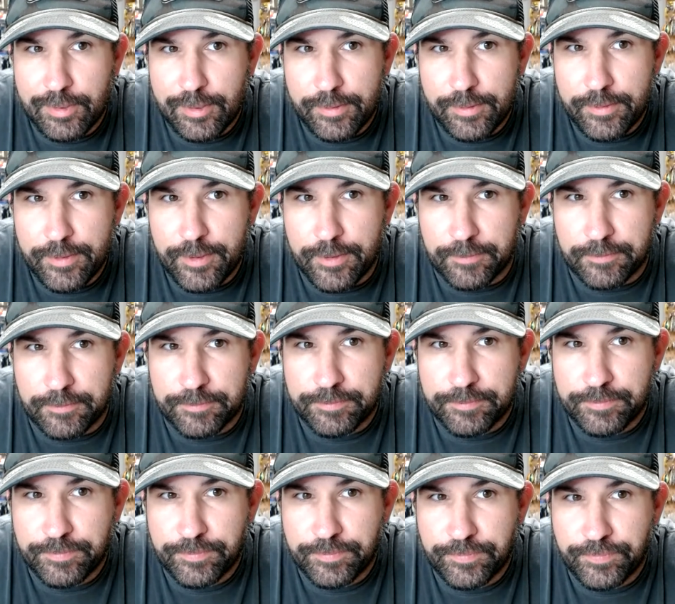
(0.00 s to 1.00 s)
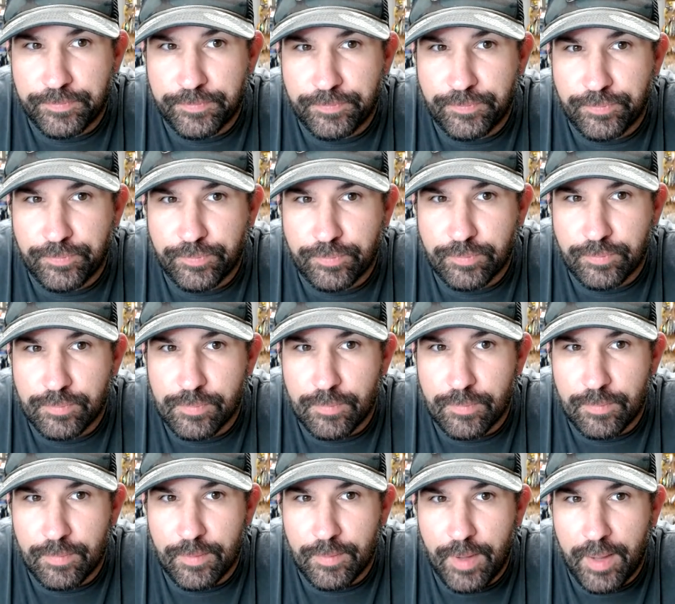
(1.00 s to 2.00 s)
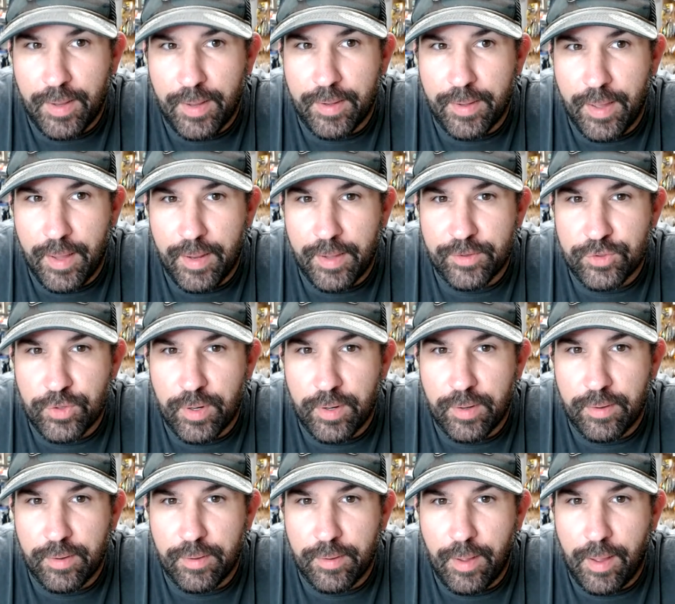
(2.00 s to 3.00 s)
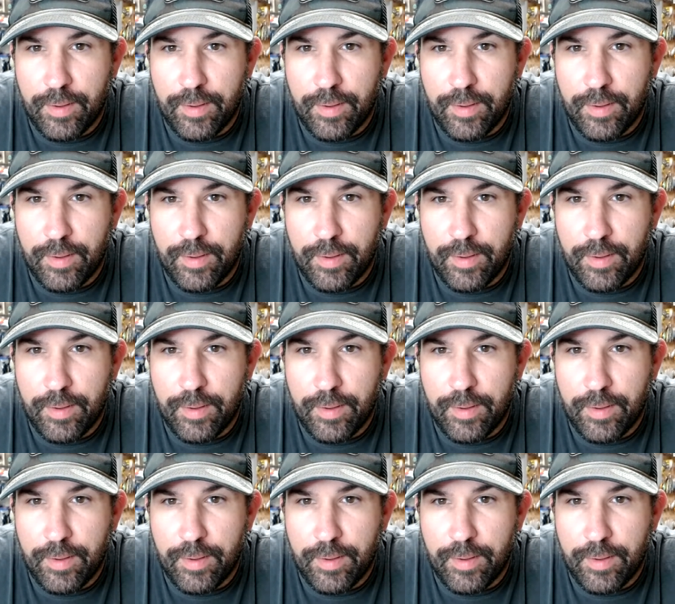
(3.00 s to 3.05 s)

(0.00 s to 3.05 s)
don't know. I like trying.